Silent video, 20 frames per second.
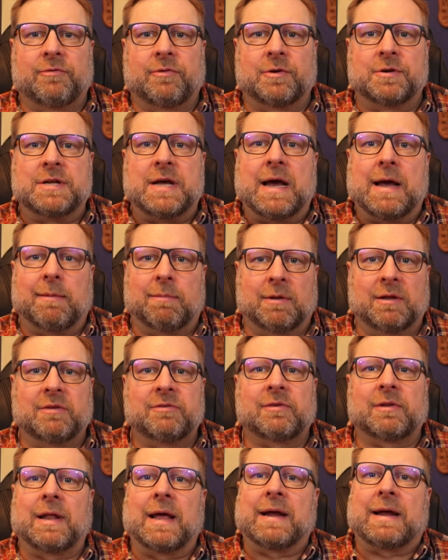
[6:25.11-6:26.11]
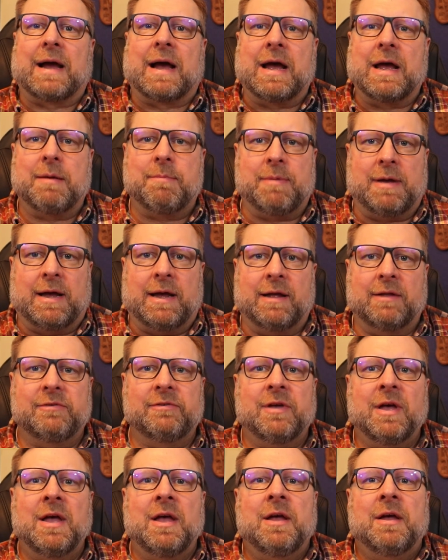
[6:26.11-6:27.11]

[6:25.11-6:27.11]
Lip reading: for tablets like iPads